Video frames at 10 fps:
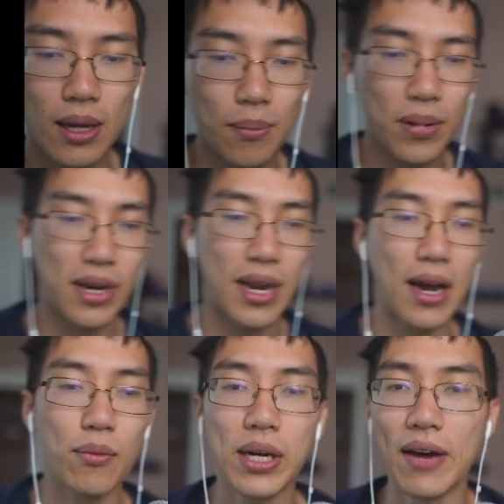But
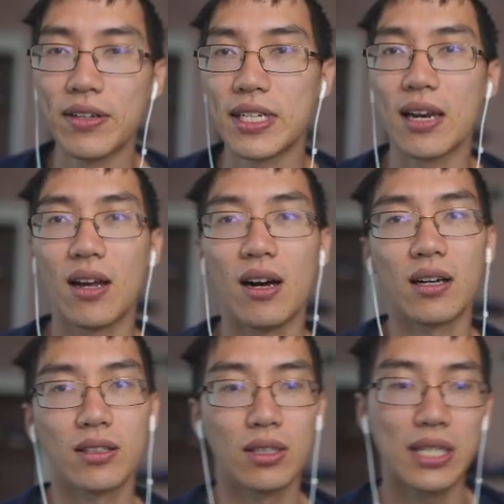now we have a
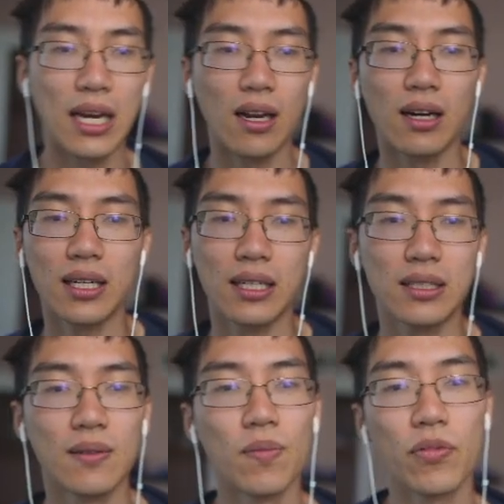deadlock. So the deadlock is